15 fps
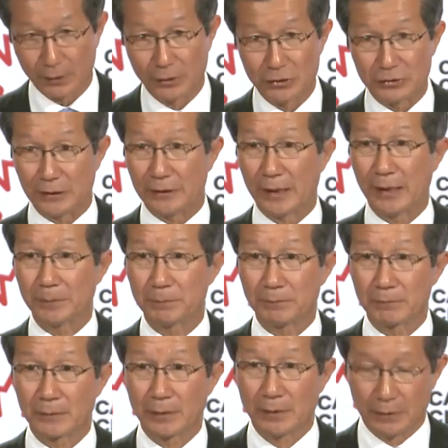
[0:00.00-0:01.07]
sit at
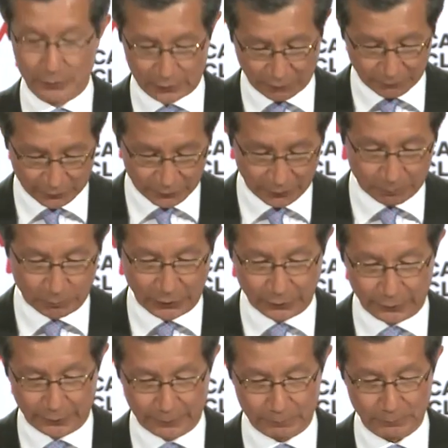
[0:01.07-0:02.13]
17
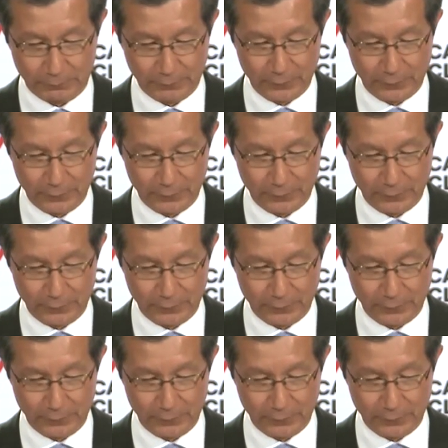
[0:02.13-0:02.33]
billion.